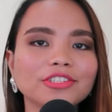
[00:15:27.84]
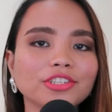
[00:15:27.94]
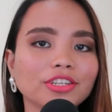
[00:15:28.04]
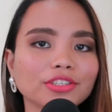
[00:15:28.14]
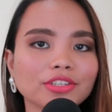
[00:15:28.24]

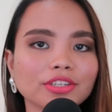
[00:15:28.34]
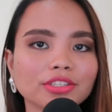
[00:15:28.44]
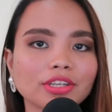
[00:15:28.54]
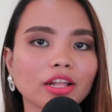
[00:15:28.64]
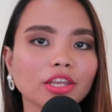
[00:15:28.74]
She
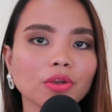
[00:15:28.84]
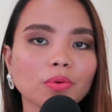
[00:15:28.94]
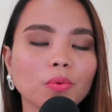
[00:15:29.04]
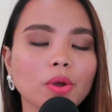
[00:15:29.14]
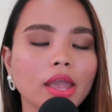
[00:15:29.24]
doesn't tell
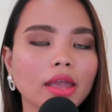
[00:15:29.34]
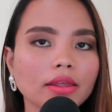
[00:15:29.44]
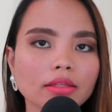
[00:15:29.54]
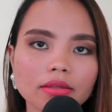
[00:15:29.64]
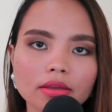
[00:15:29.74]
you
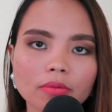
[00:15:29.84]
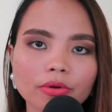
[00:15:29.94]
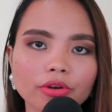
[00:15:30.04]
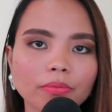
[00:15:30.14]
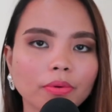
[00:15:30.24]
anything
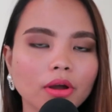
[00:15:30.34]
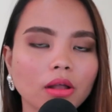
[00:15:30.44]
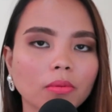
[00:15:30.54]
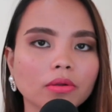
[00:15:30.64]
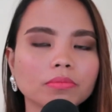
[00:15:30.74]
about her
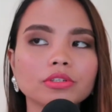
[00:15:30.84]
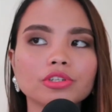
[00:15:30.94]
problem.